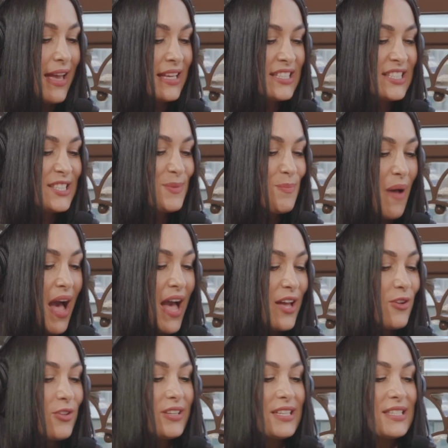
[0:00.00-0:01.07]
A
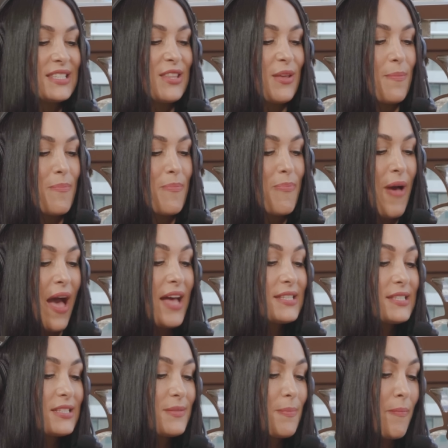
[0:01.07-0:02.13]
smile is the
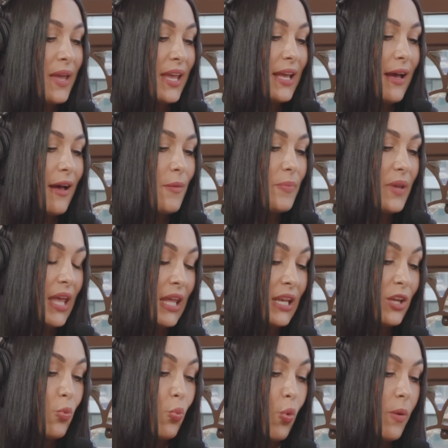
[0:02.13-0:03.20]
best makeup
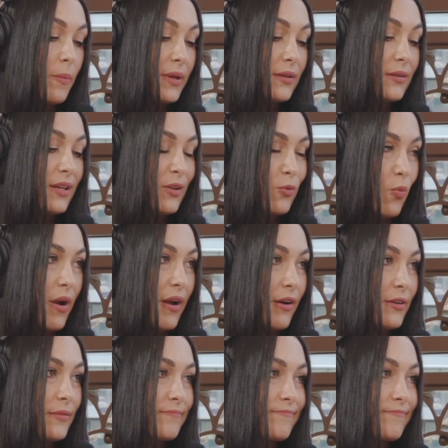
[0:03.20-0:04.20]
any woman can wear.